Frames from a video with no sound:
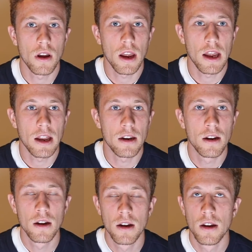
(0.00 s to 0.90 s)

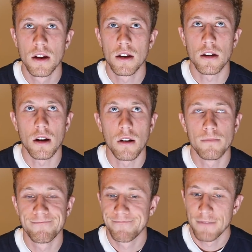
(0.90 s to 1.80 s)
And you
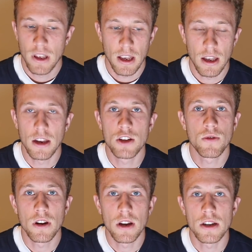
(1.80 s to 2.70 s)
know, it is what
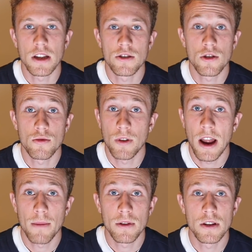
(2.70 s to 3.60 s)
it is. That's just what
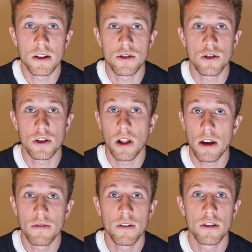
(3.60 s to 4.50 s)
happens. It's just life.